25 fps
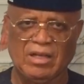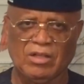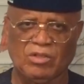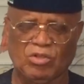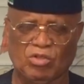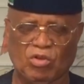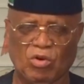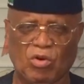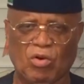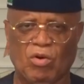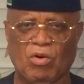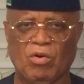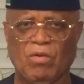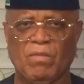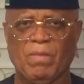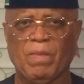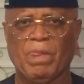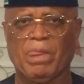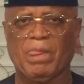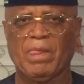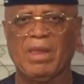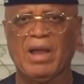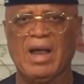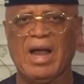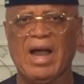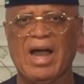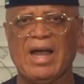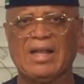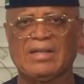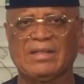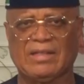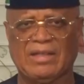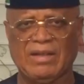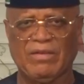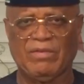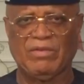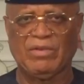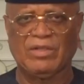to our
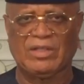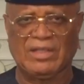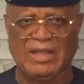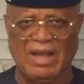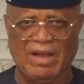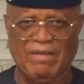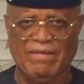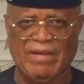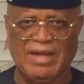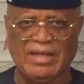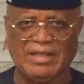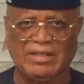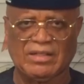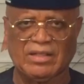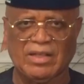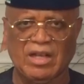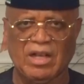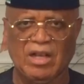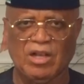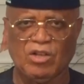civil servants.